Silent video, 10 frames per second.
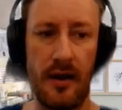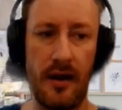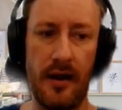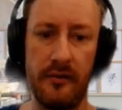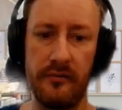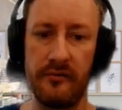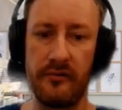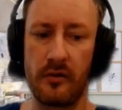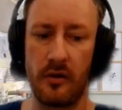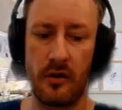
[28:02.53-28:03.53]

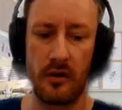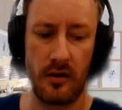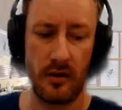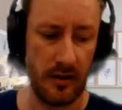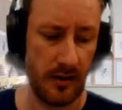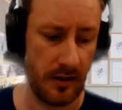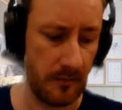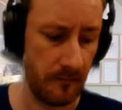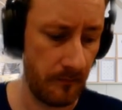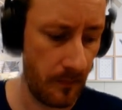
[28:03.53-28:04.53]
and
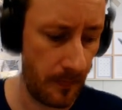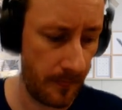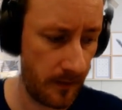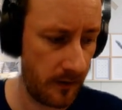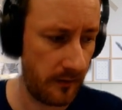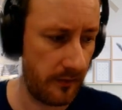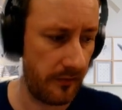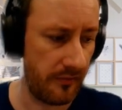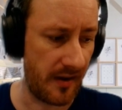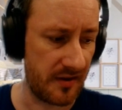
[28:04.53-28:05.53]

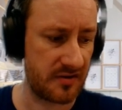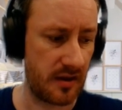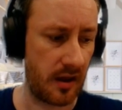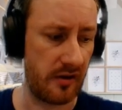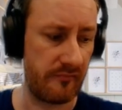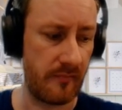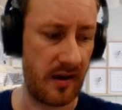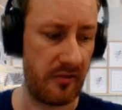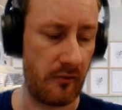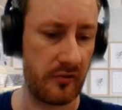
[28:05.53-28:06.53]
that's kind of
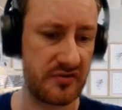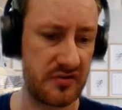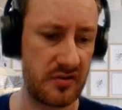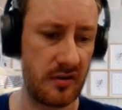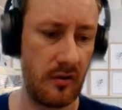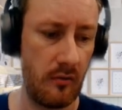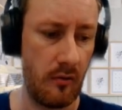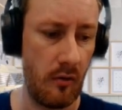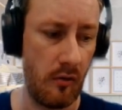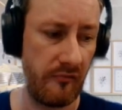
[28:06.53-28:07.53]
my thoughts
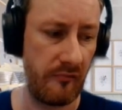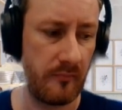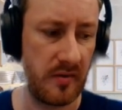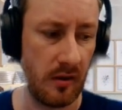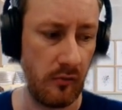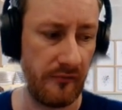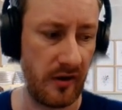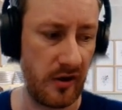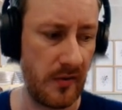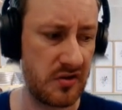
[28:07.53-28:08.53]
of PLO
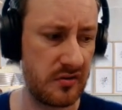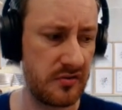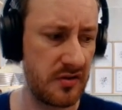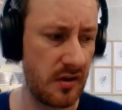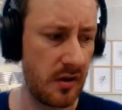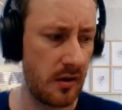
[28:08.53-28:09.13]
valuations.